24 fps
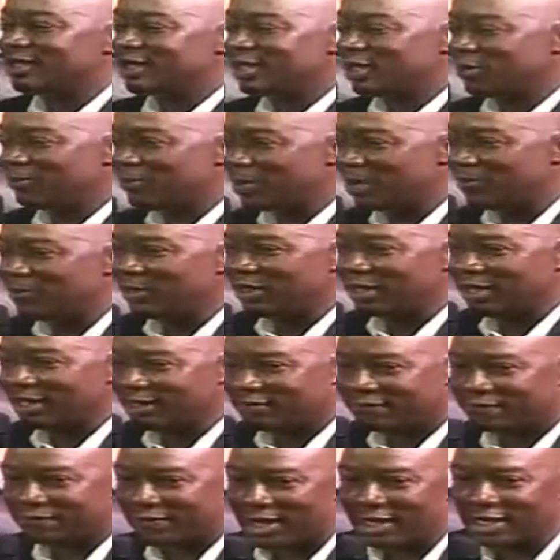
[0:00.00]
The baby
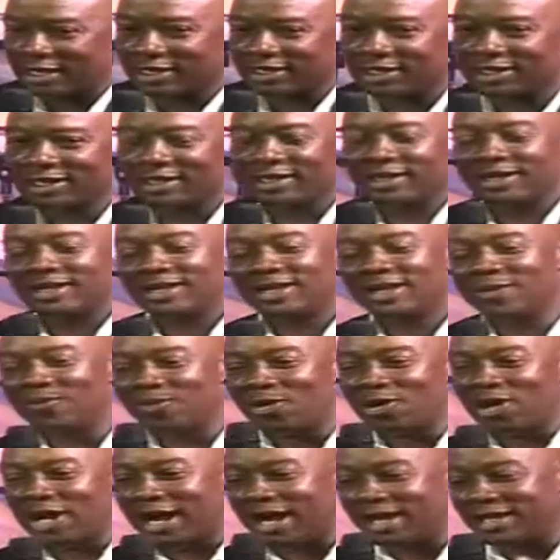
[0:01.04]
is fine. The
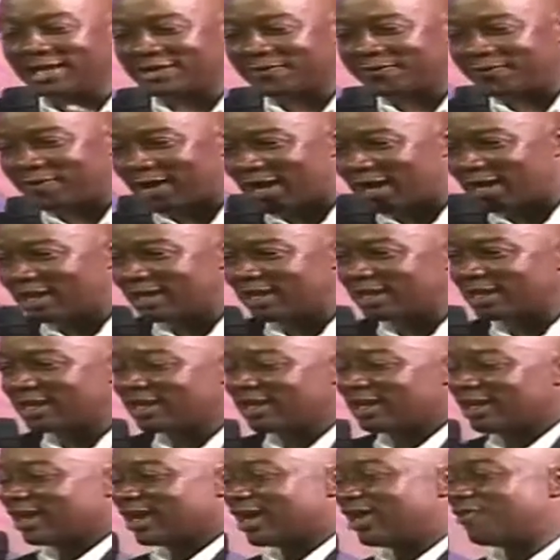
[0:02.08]
mother is fine.
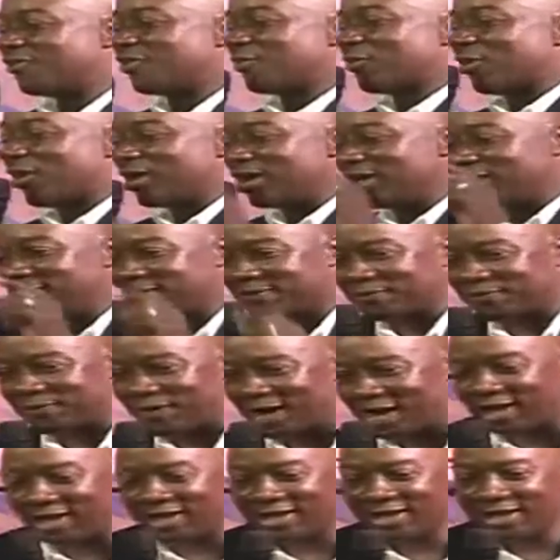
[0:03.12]
Everybody is
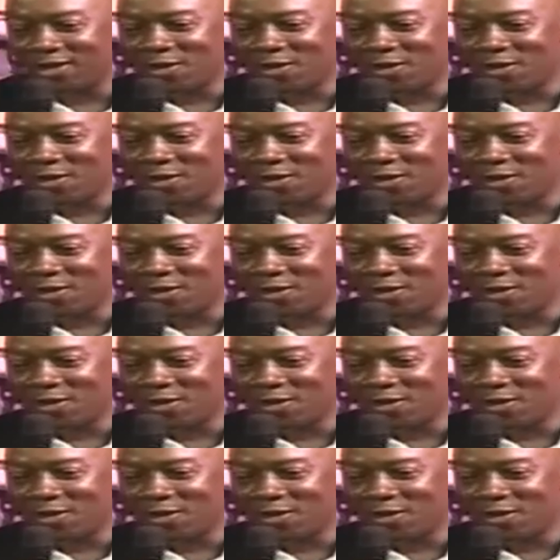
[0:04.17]
fine.